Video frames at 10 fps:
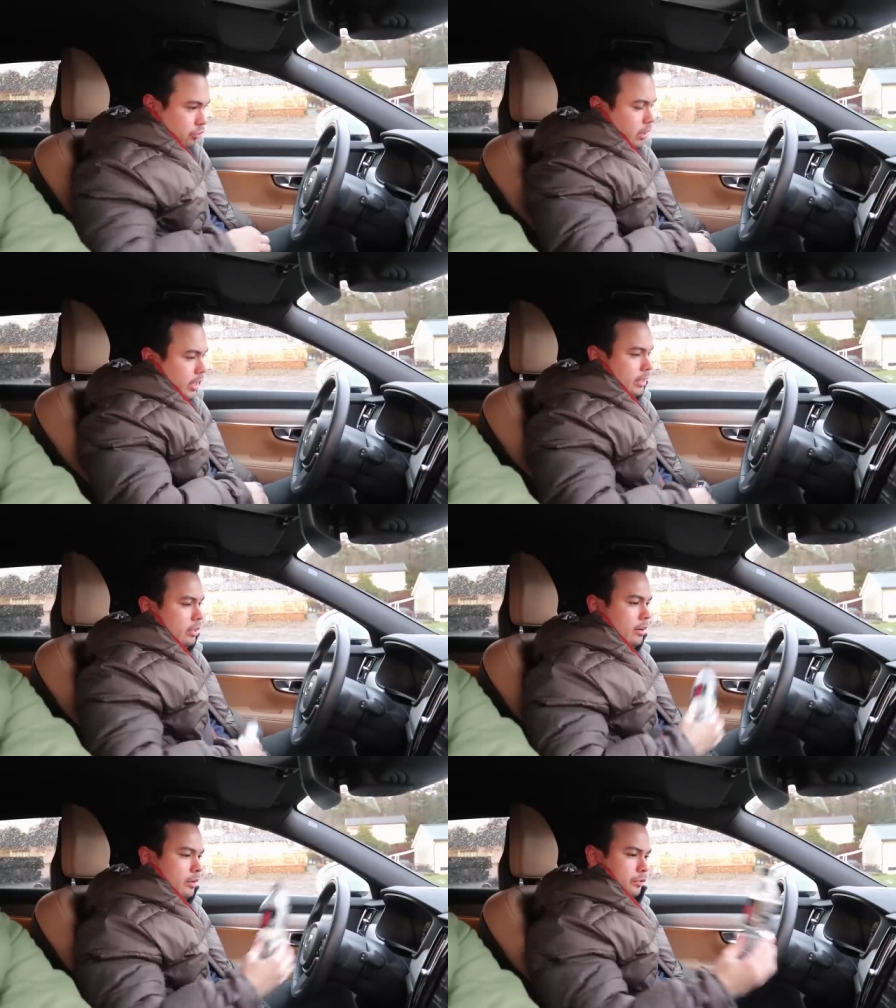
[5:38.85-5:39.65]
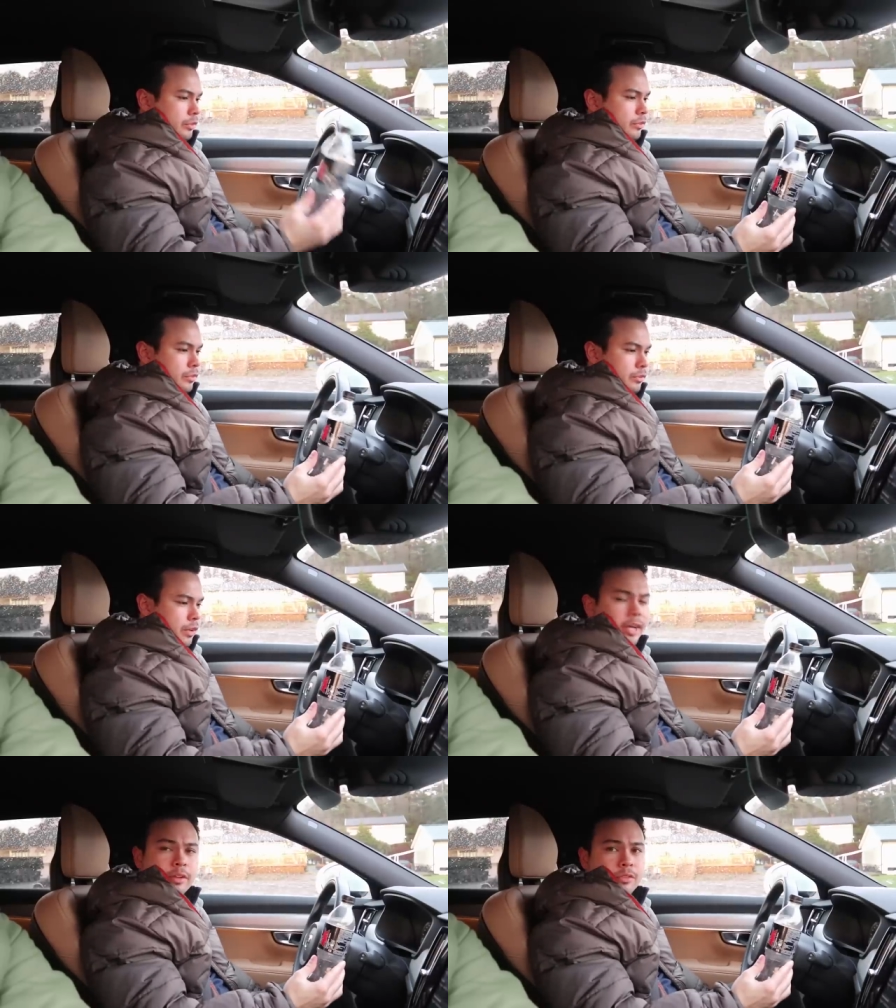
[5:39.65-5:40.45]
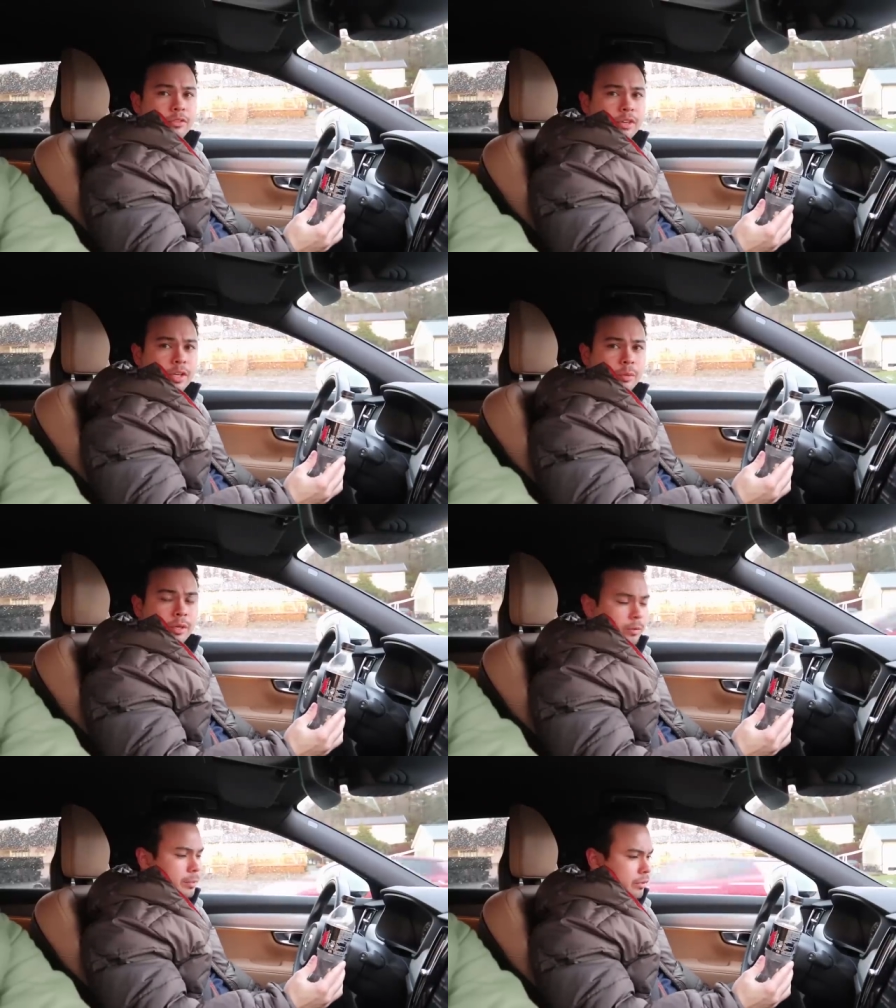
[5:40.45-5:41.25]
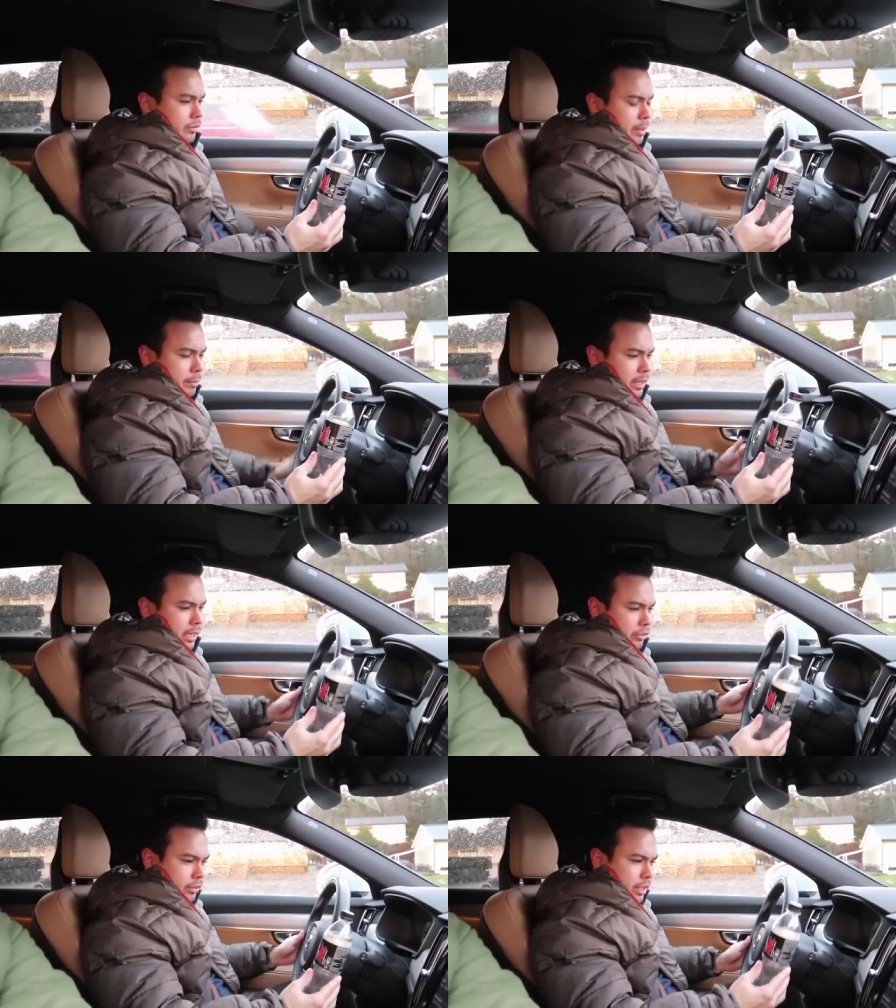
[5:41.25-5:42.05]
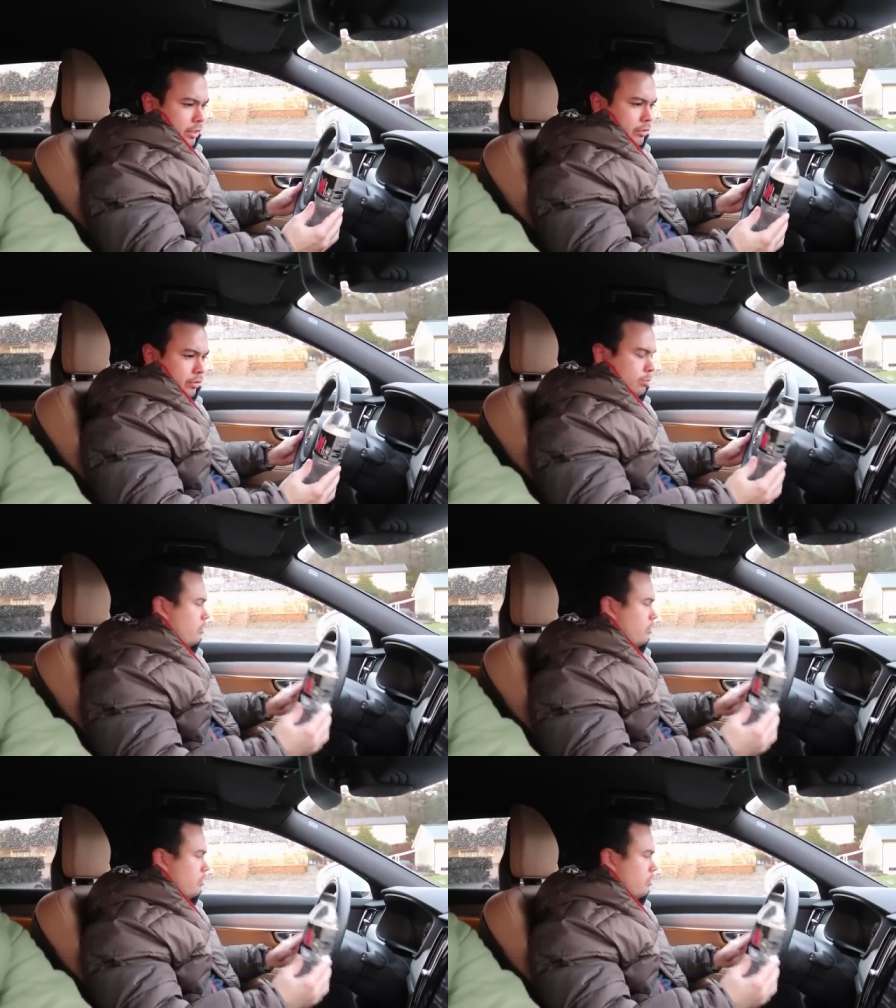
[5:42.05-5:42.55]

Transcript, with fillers: try it on the side of the steering wheel, because that might actually give us some